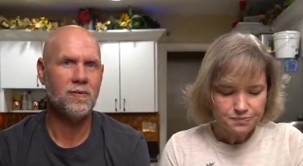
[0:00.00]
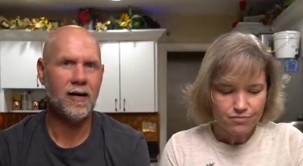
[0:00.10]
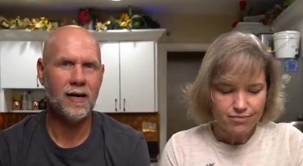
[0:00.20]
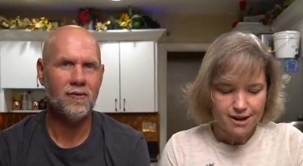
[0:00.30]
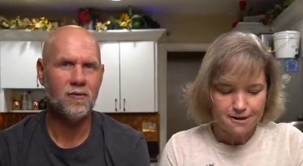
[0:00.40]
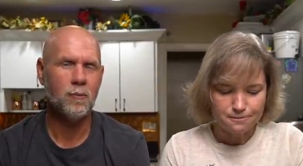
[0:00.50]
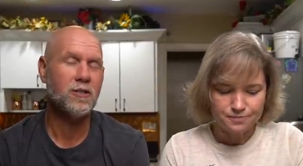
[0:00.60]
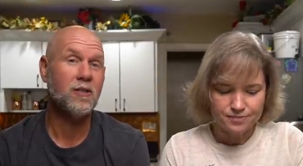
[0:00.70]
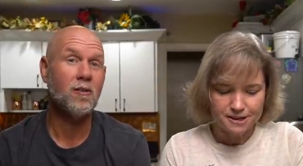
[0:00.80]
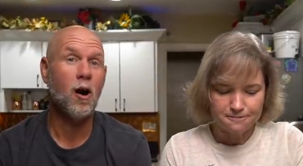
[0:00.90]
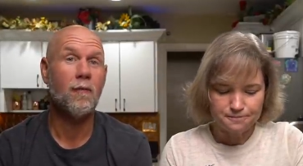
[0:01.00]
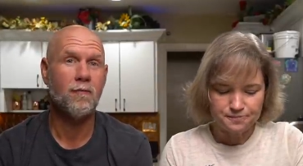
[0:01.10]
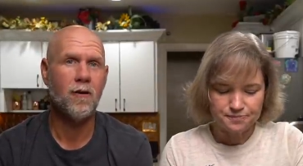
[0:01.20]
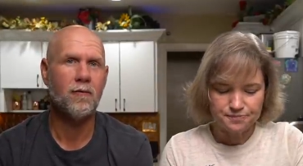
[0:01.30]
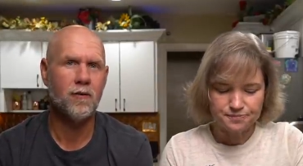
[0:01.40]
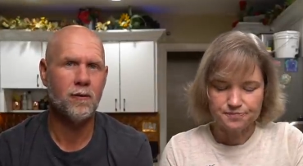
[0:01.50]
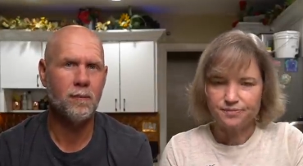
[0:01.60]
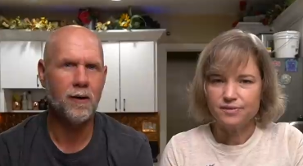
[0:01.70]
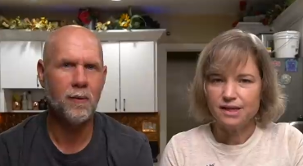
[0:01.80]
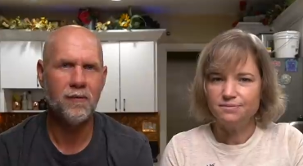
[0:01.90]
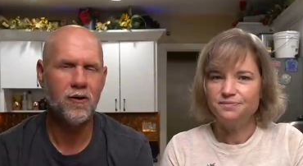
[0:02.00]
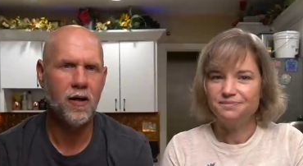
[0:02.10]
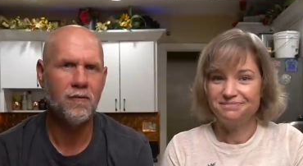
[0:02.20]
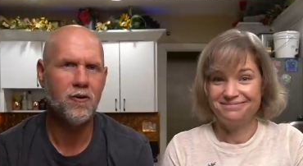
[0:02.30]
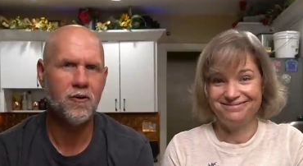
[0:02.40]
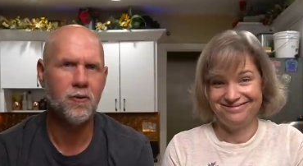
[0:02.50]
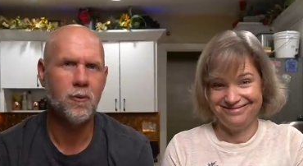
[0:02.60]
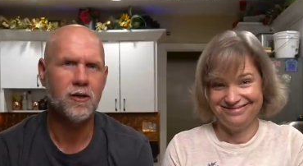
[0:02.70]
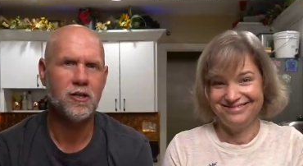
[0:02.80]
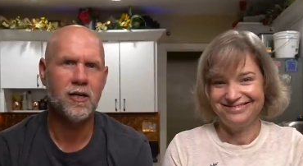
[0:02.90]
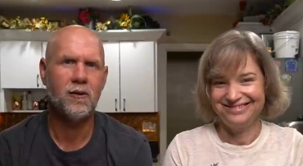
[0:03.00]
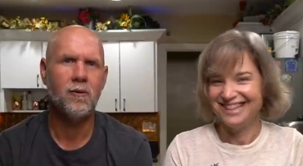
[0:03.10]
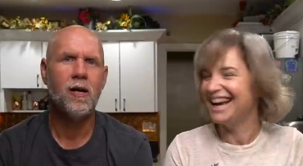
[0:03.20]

Speaker 1: desk, which is our front room, by the way. If, you, if you're new to our channel,